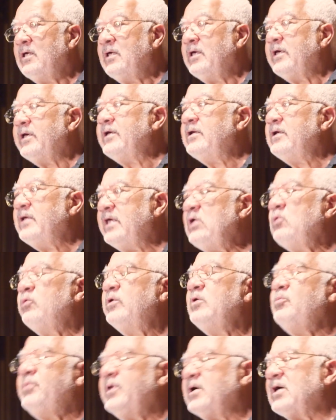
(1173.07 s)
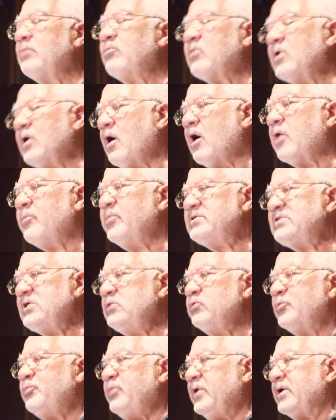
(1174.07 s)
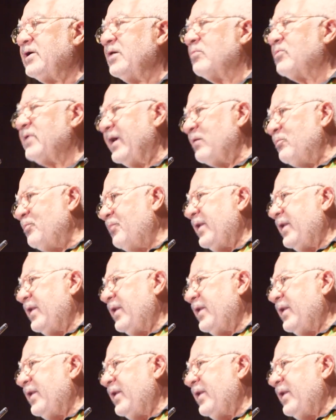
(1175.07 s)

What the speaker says: And he wouldn't pick up garbage, he would pick up like